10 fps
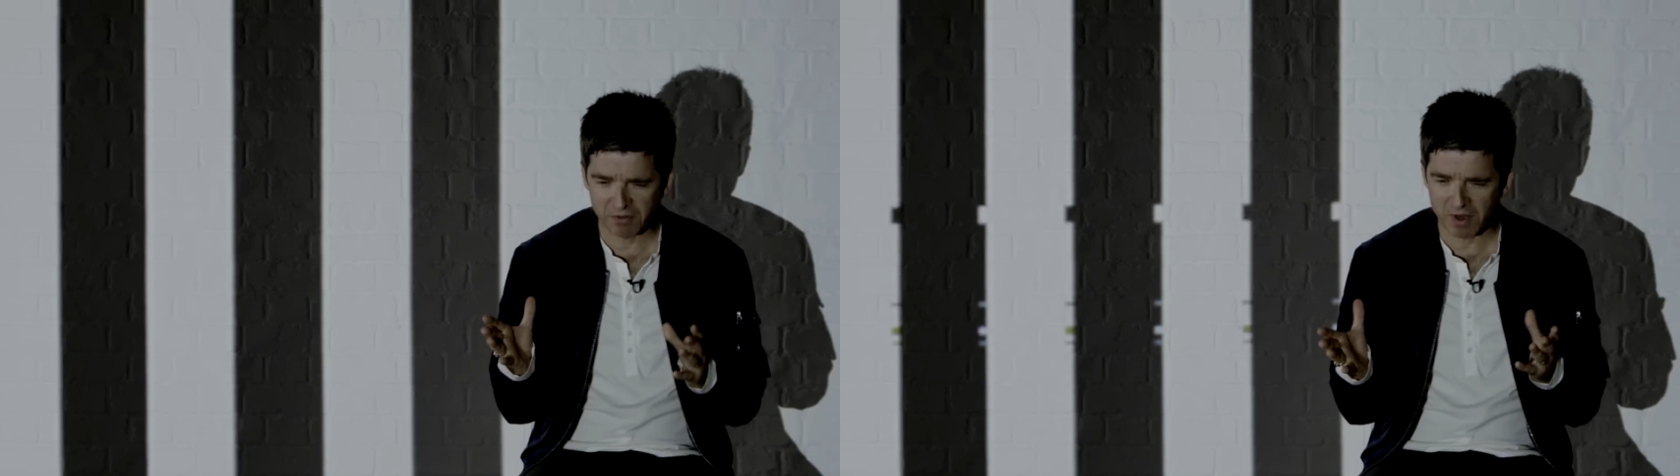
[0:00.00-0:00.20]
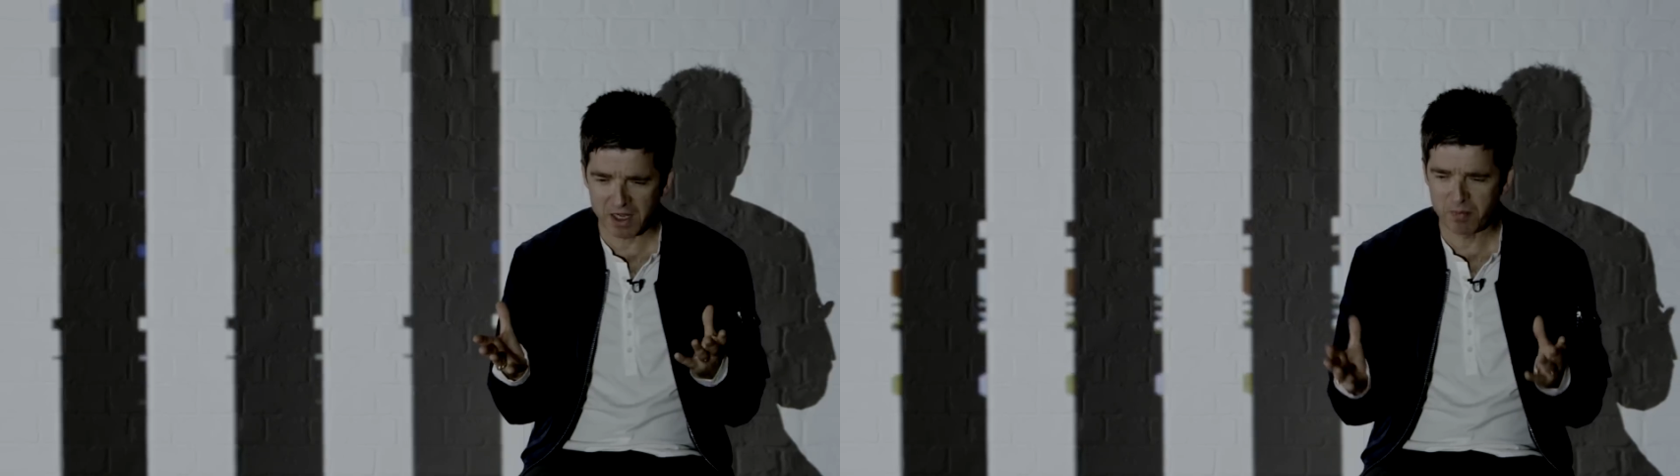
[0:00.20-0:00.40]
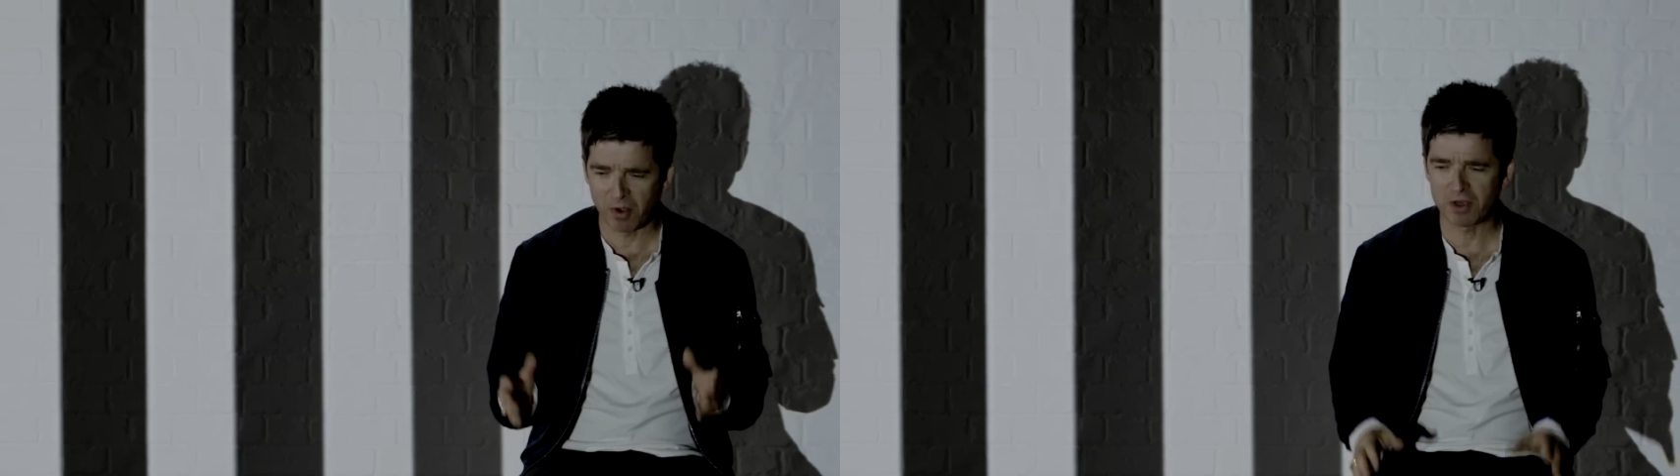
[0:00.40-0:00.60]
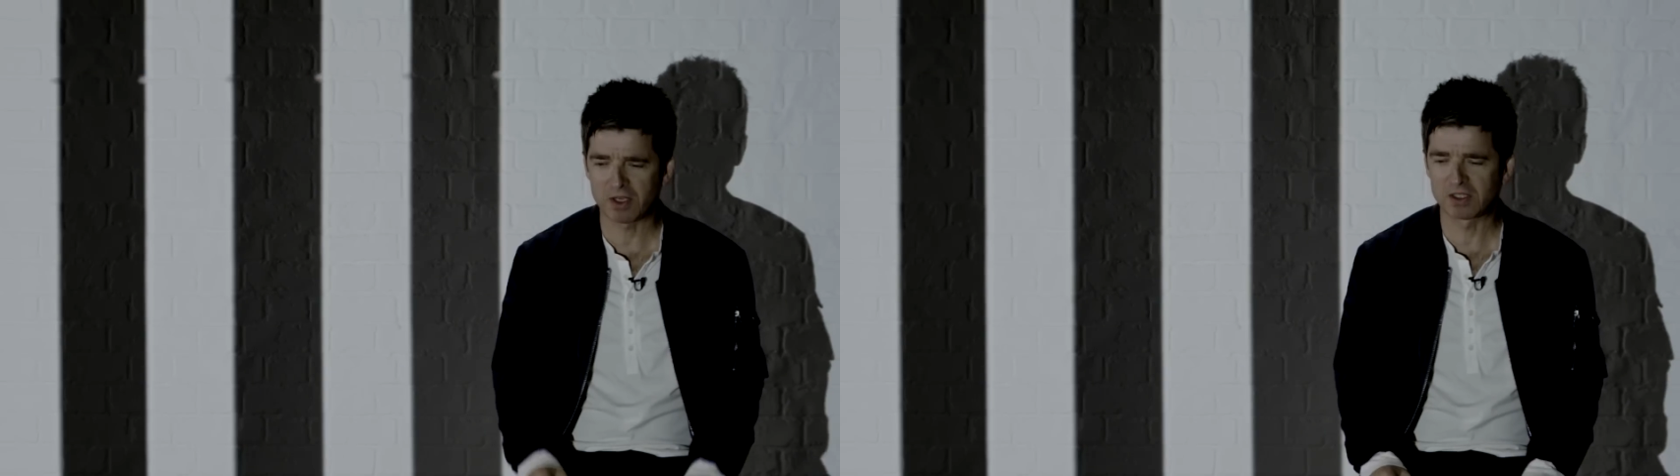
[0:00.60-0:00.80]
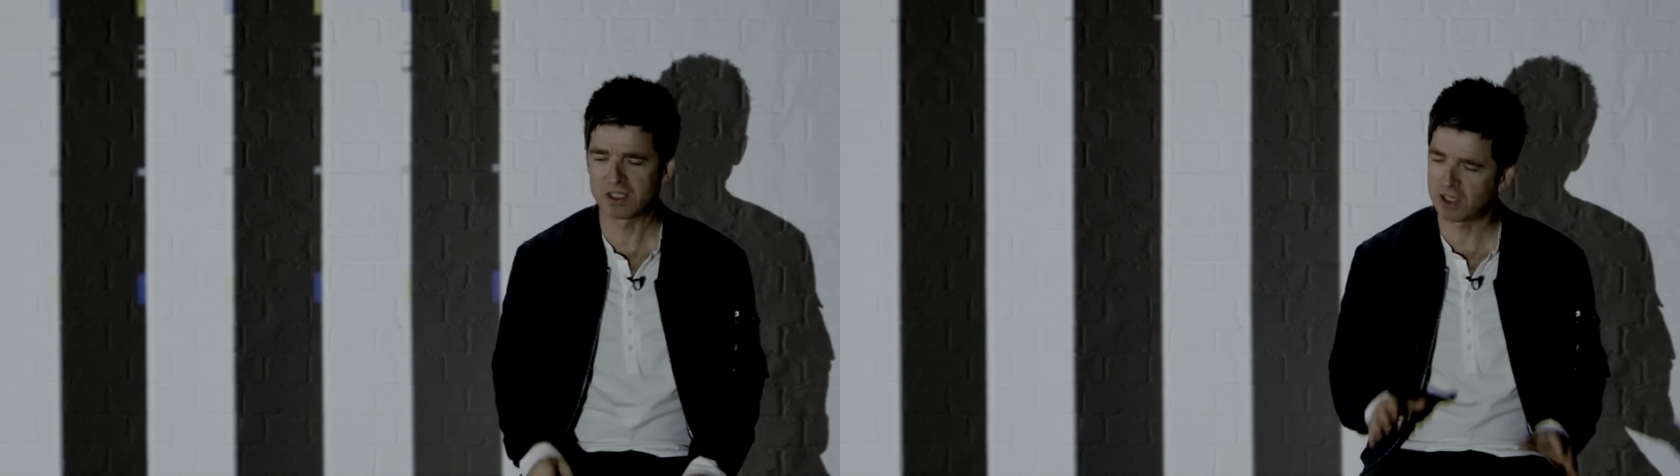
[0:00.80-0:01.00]
give you any
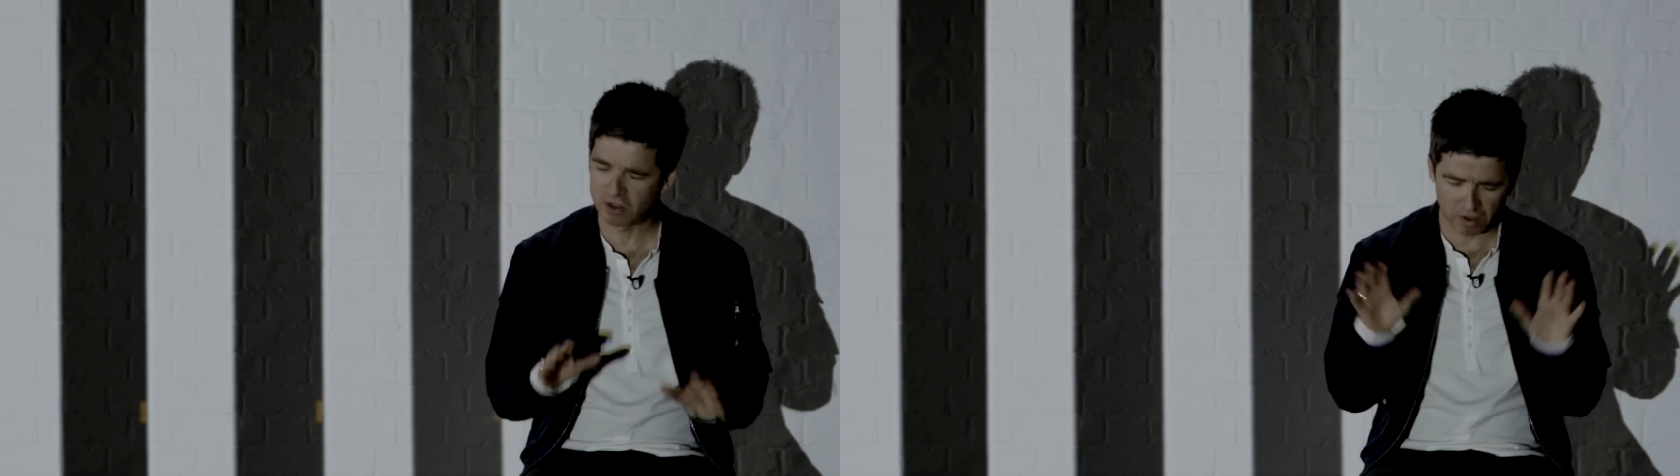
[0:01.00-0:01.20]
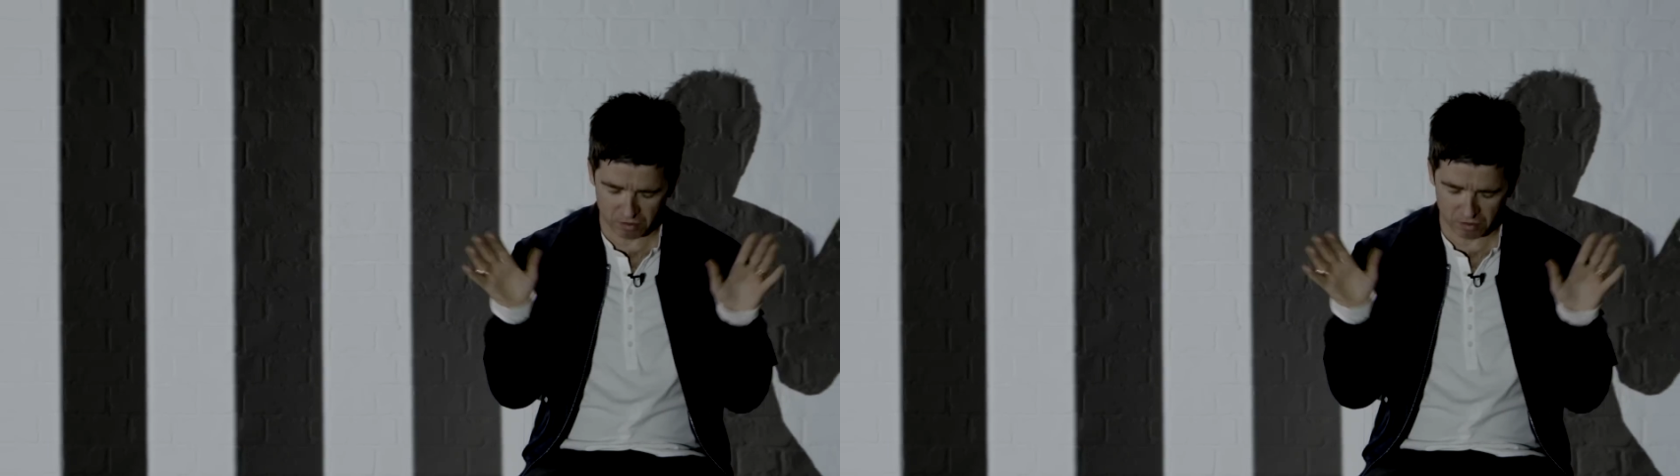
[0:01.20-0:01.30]
pointers? And he said, no,